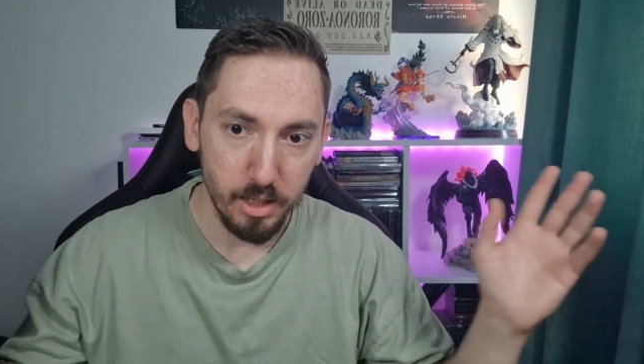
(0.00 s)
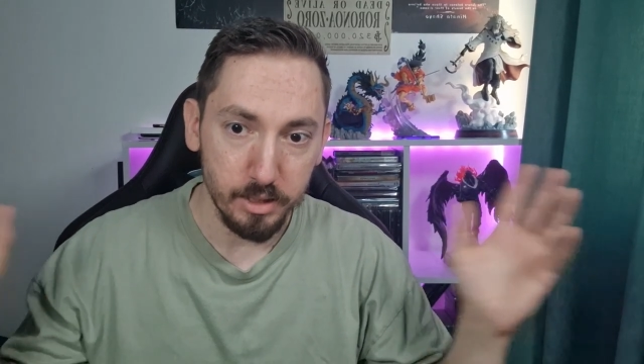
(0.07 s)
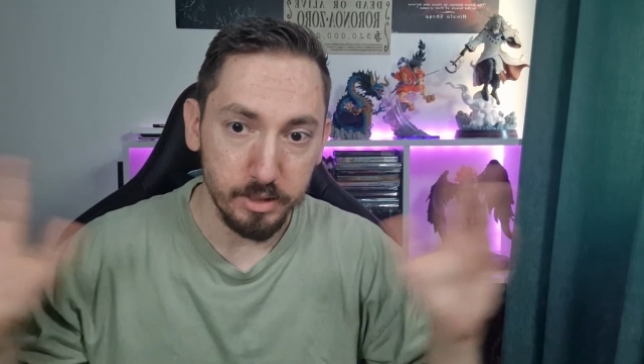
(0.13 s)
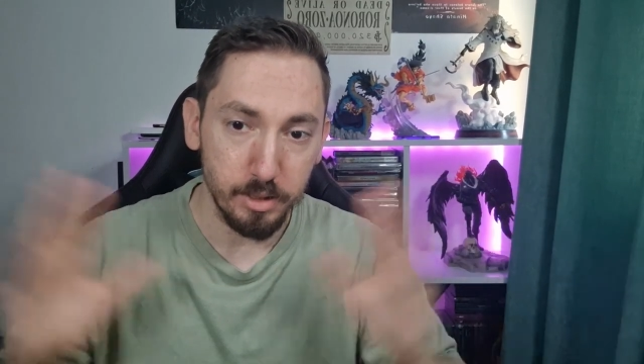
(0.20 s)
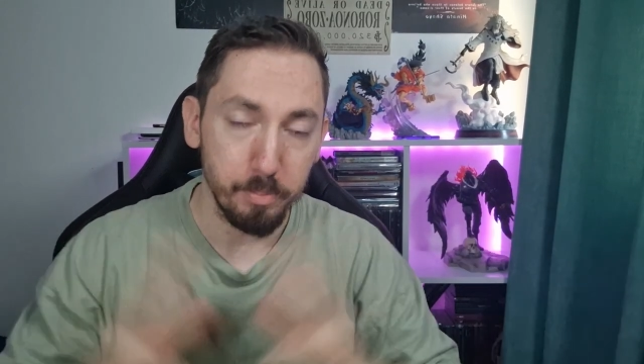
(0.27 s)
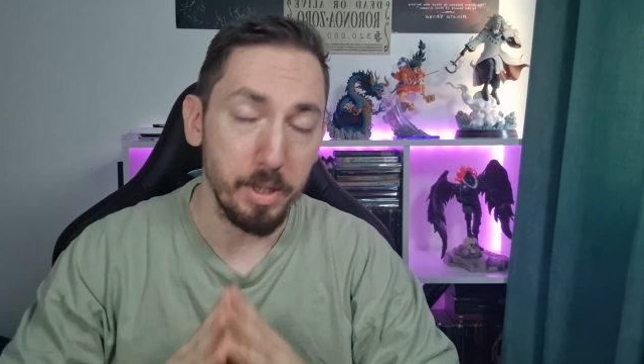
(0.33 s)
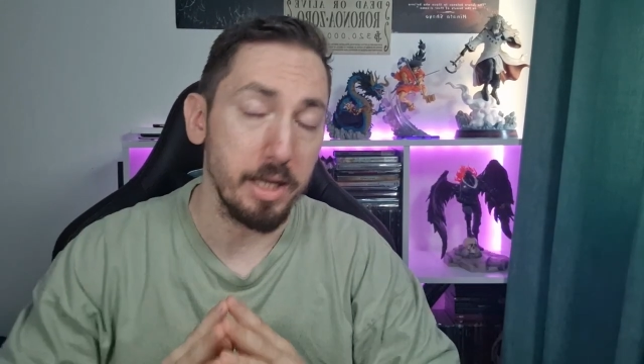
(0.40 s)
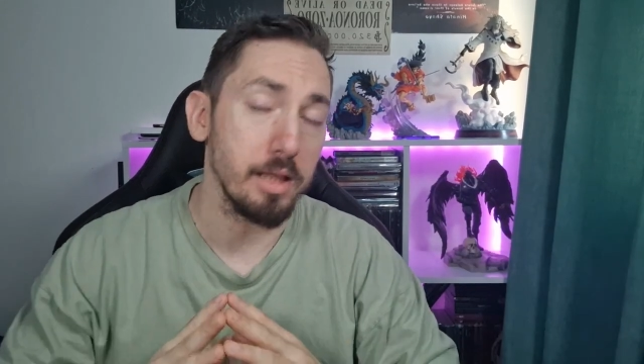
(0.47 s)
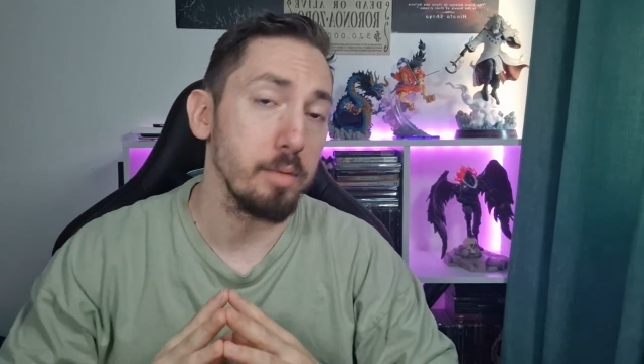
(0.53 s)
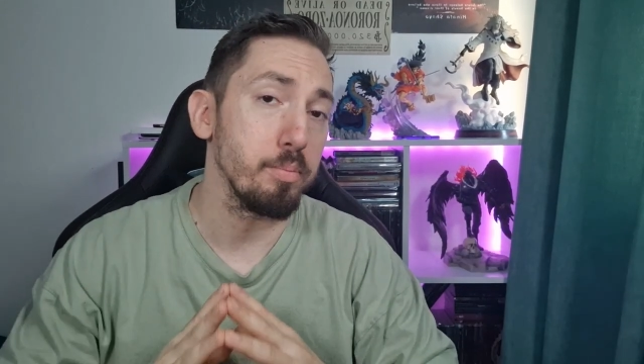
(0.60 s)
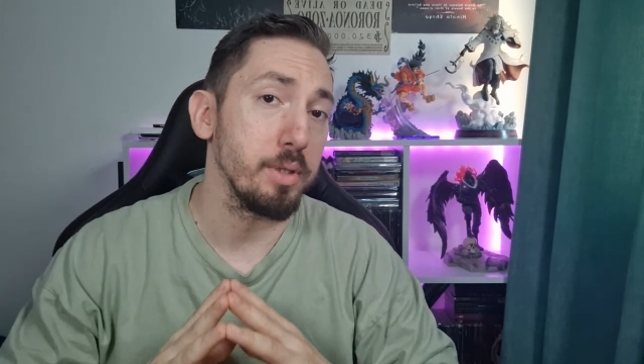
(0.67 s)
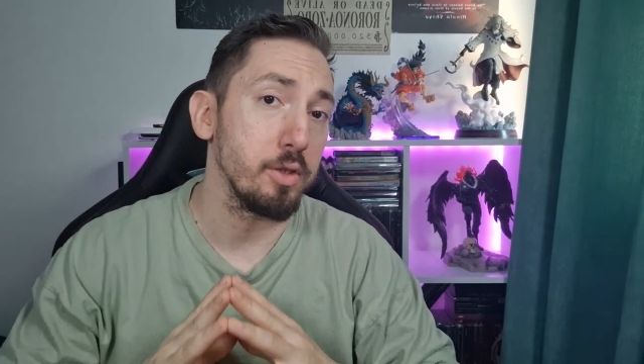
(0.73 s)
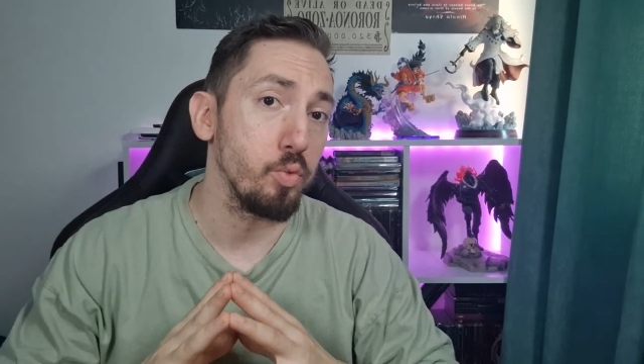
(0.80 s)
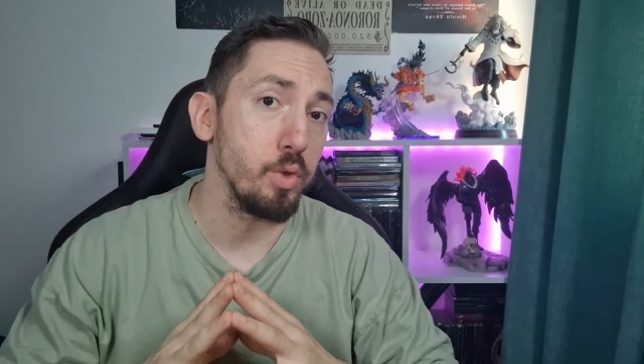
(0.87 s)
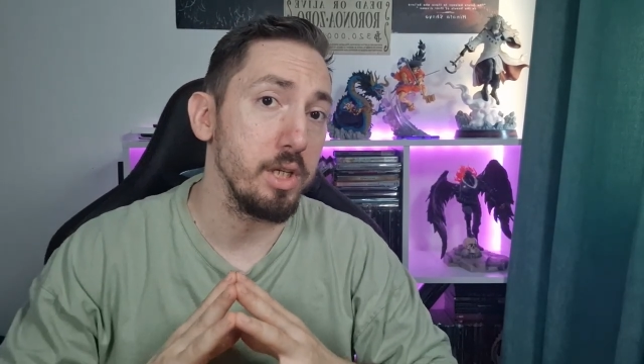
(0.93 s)
The battle
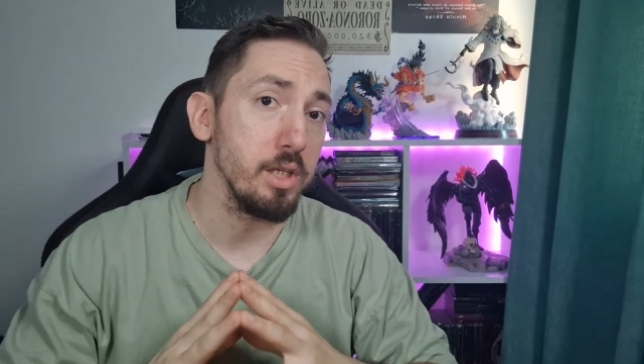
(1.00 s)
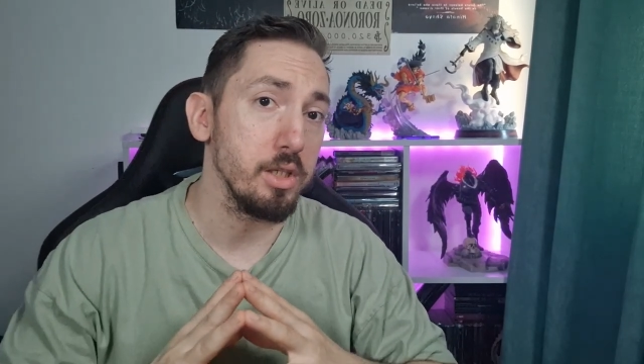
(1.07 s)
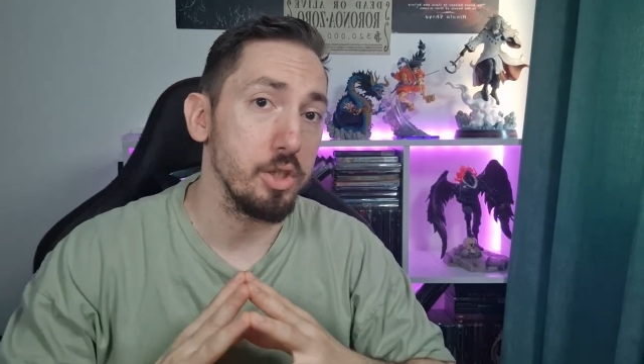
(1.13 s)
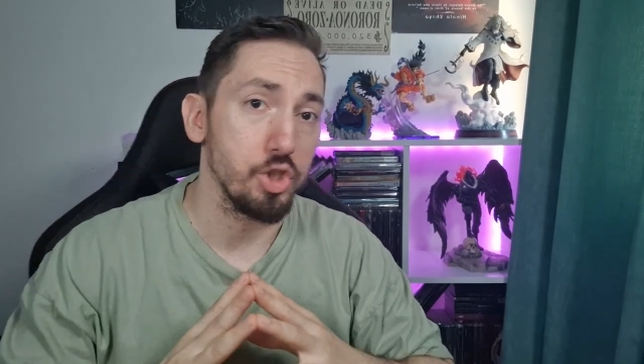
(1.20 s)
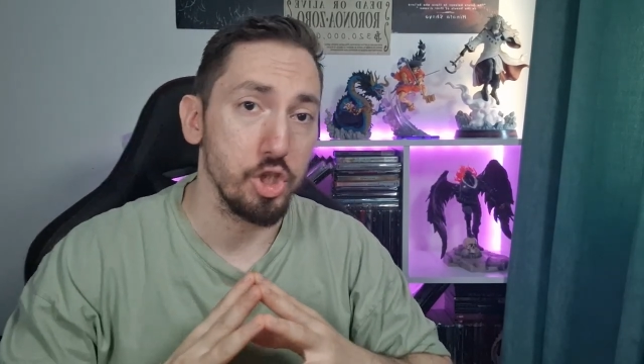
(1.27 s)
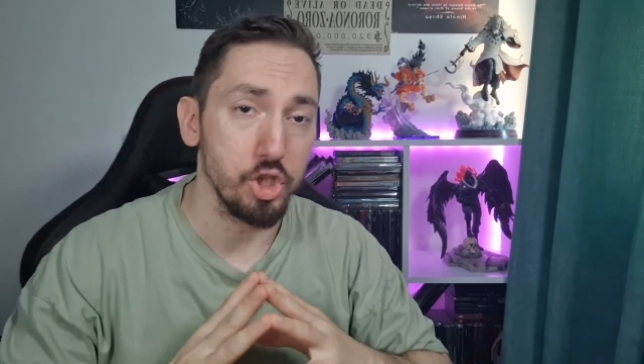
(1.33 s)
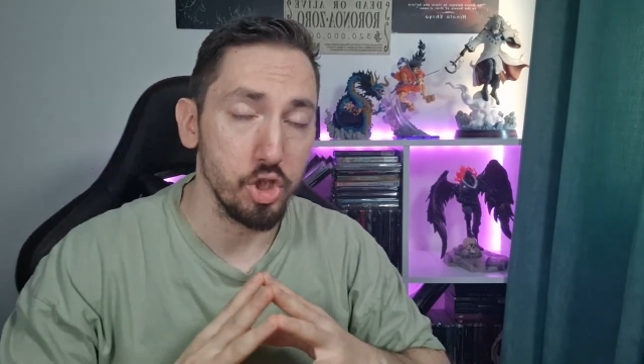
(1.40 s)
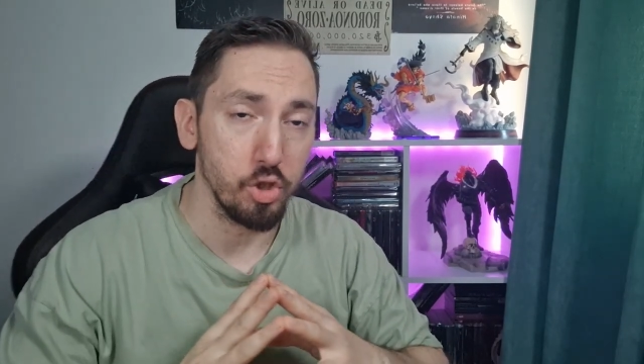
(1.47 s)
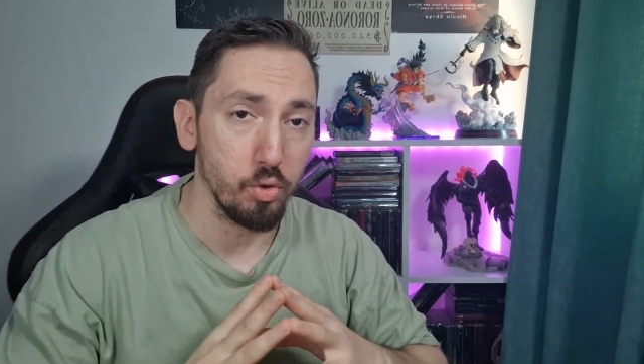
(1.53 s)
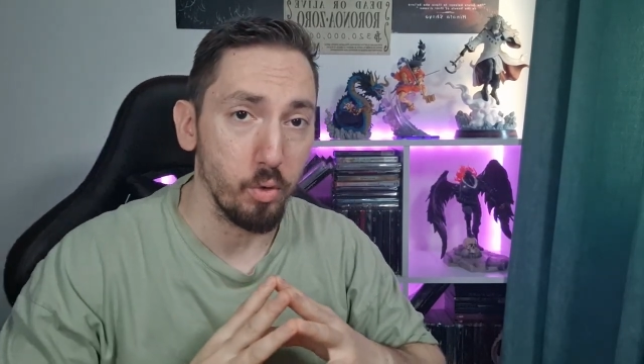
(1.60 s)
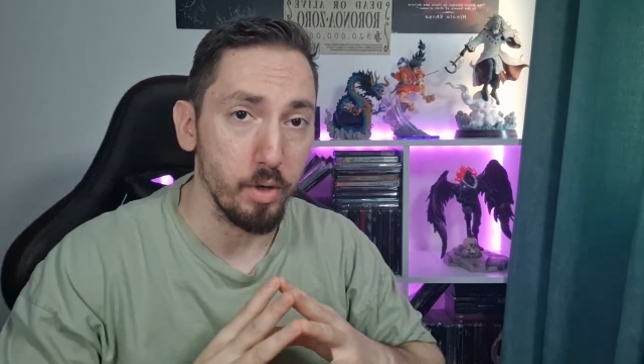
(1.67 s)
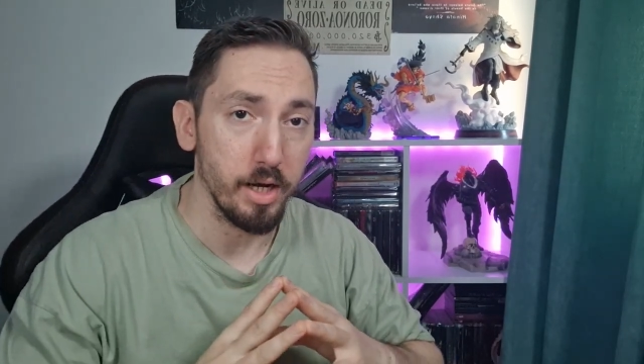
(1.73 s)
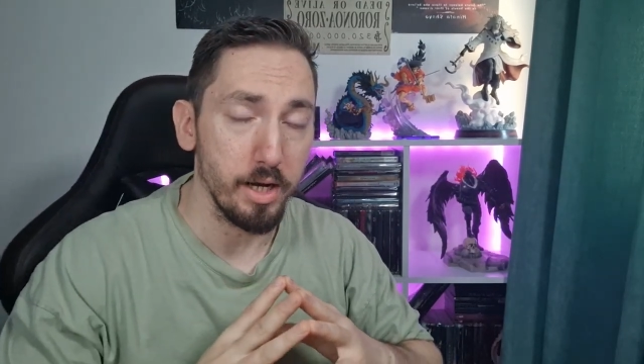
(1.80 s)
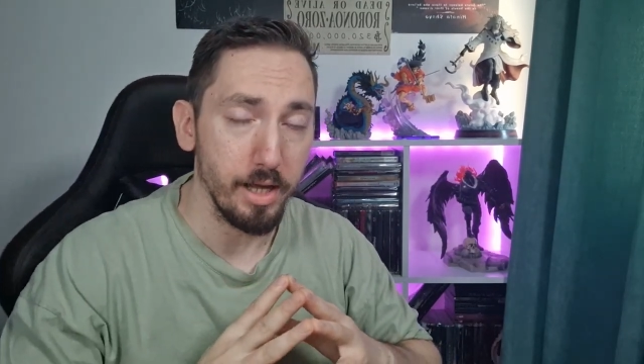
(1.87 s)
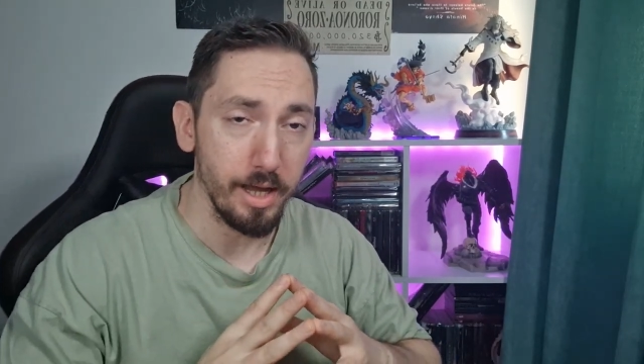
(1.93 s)
between
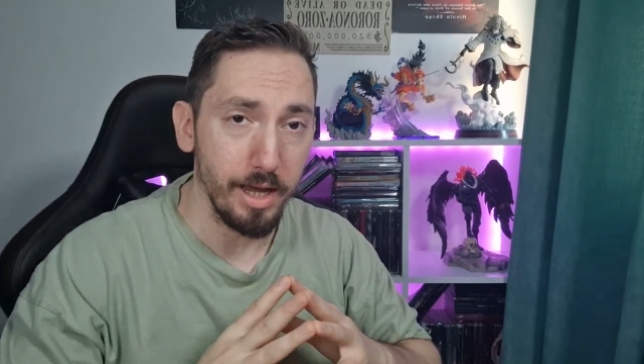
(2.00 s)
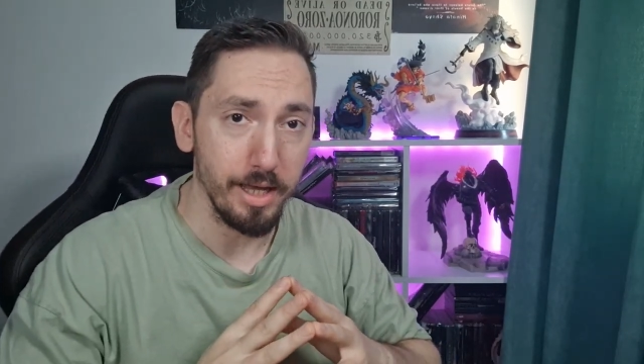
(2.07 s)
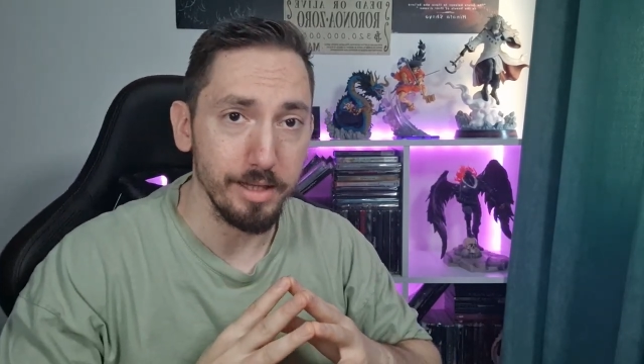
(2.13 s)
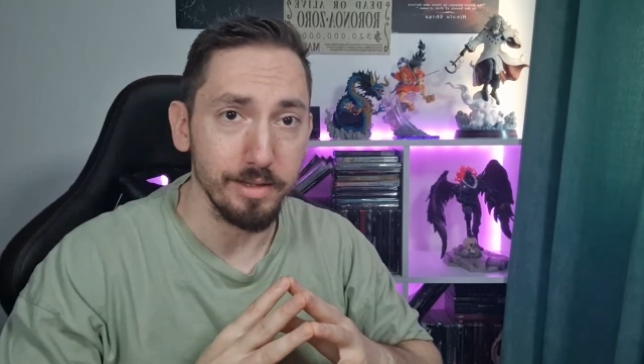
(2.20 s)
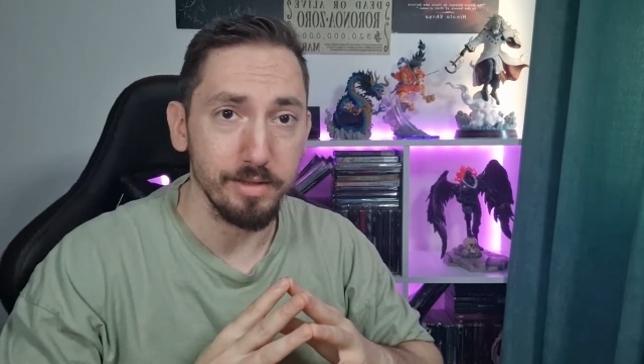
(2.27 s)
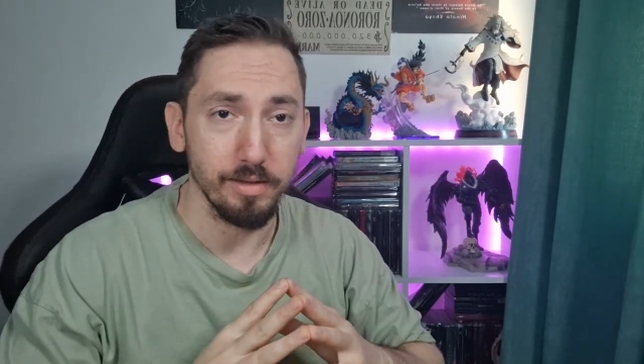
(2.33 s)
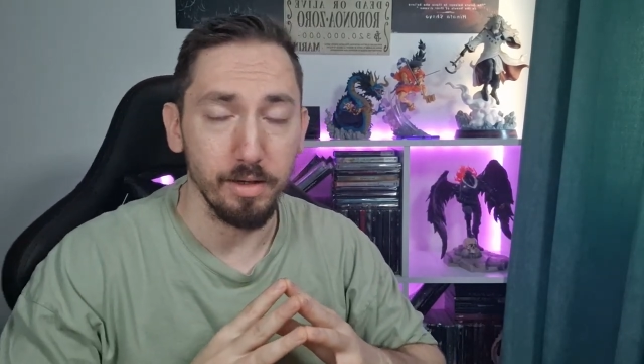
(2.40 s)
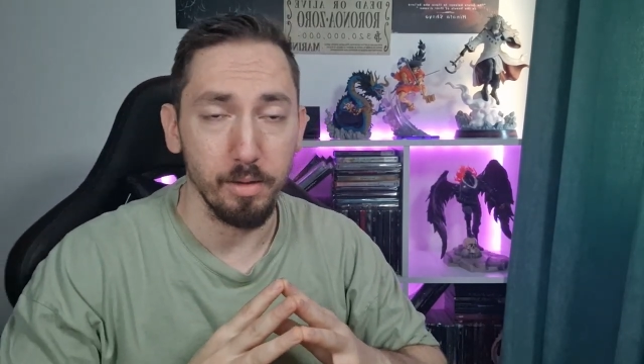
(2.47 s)
Shishitoren and